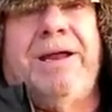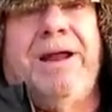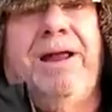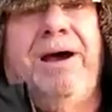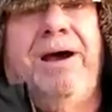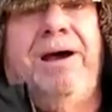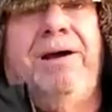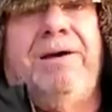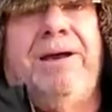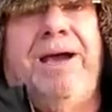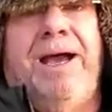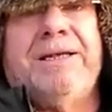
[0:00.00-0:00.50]

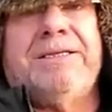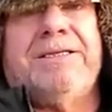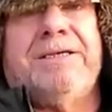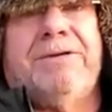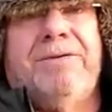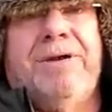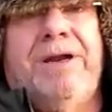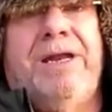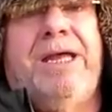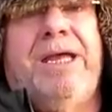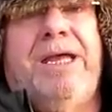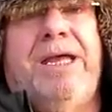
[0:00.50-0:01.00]
Clark has a
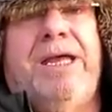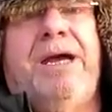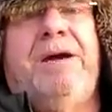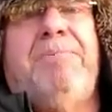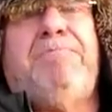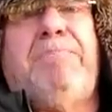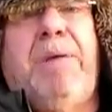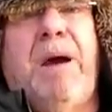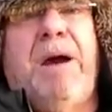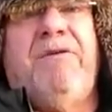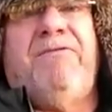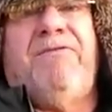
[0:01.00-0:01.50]
really
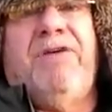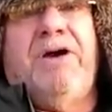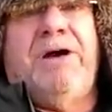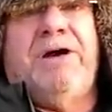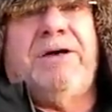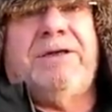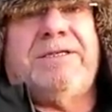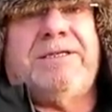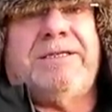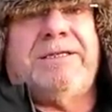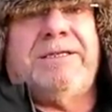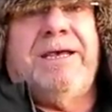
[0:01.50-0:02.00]

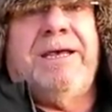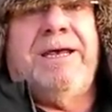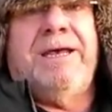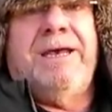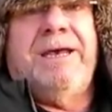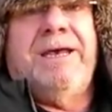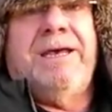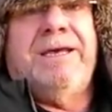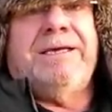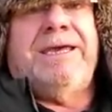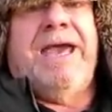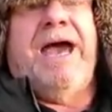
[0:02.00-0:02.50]
perverse,
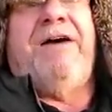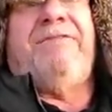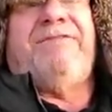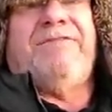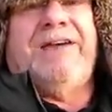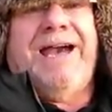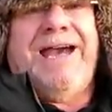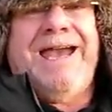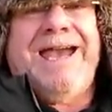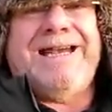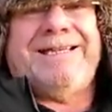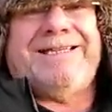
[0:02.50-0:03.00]

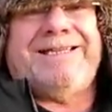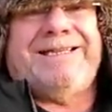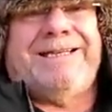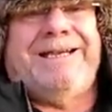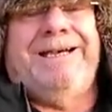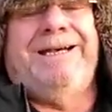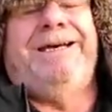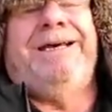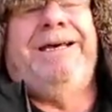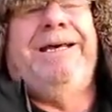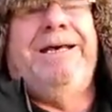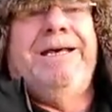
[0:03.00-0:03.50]
Kafkaesque
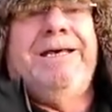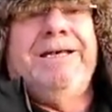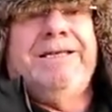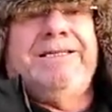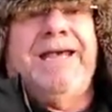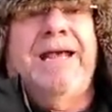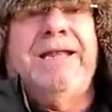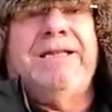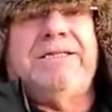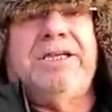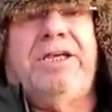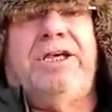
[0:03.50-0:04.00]

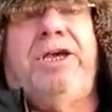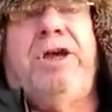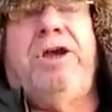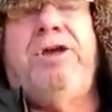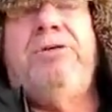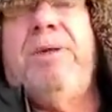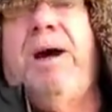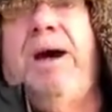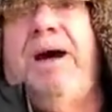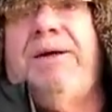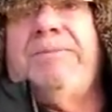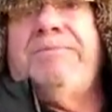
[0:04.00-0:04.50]
sense of
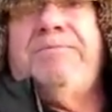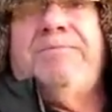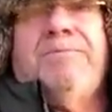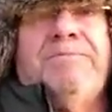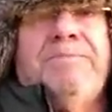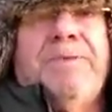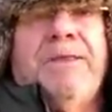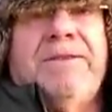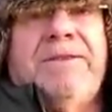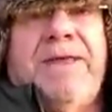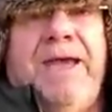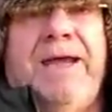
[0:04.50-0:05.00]
humour,
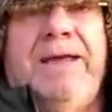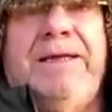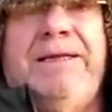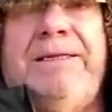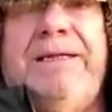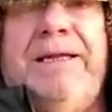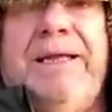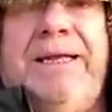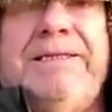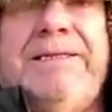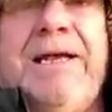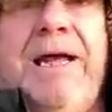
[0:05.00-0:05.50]

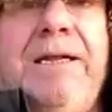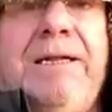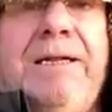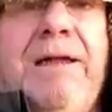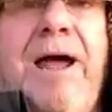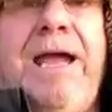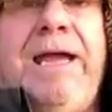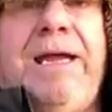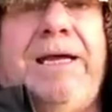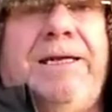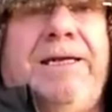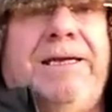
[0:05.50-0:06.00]
then it's
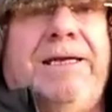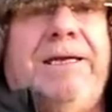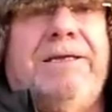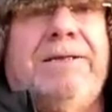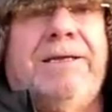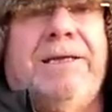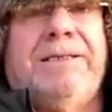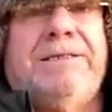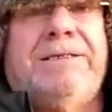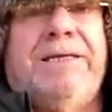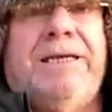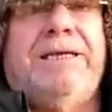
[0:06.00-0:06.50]
unlikely
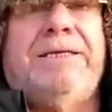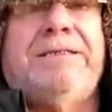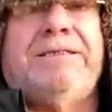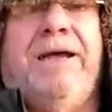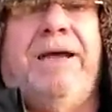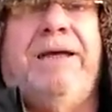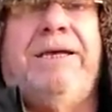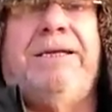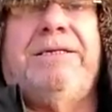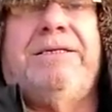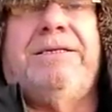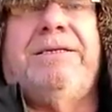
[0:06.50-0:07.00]
that he's
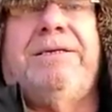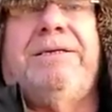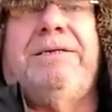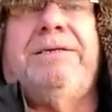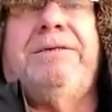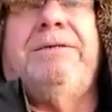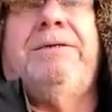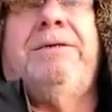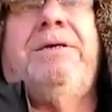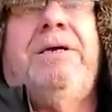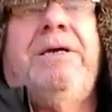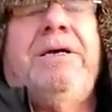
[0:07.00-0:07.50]
going
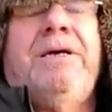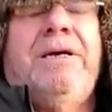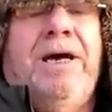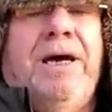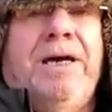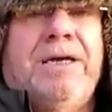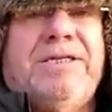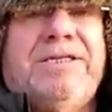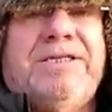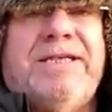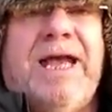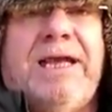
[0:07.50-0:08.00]
to
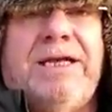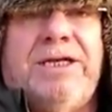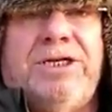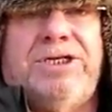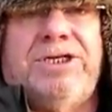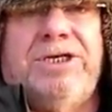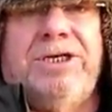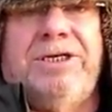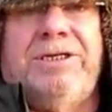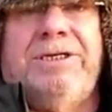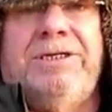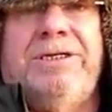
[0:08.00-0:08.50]

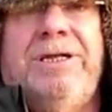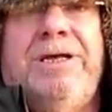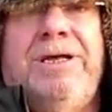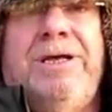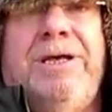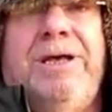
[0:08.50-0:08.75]
sanction